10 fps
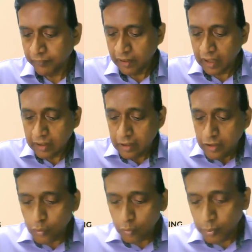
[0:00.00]
right?
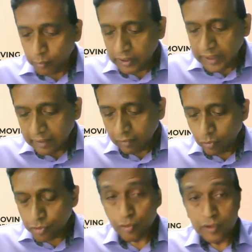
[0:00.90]
So we would then
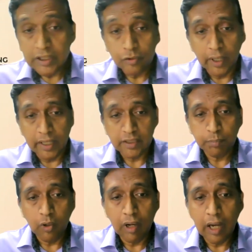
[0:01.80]
also need to
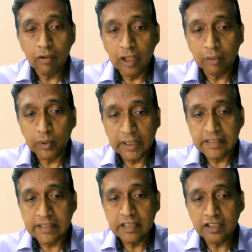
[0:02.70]
explore how that we can
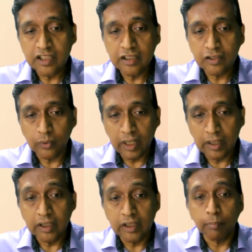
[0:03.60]
stitch this
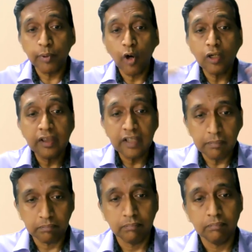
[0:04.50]
together in a broader
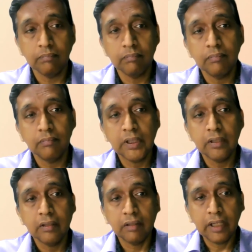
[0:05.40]
team,
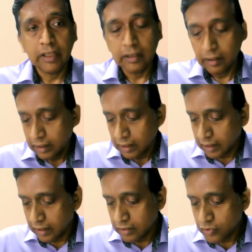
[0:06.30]
right?
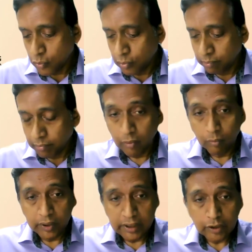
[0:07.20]
So
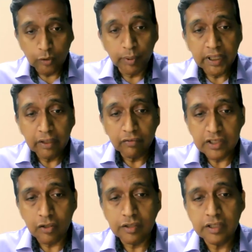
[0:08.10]
we need to bring in
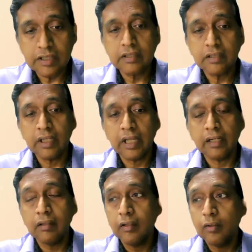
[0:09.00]
resources that
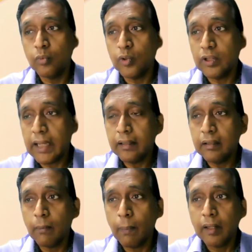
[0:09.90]
would then
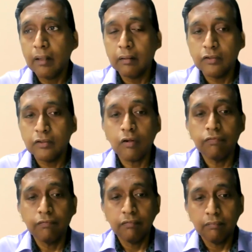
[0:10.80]
sort of
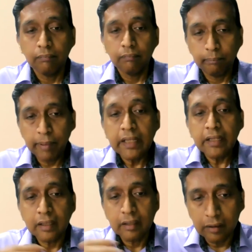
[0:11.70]

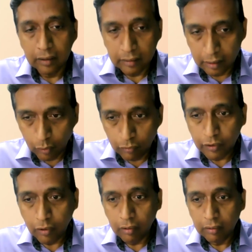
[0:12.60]
paint the
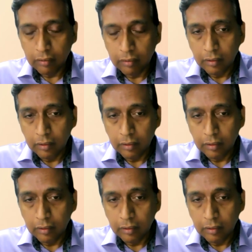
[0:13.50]
overall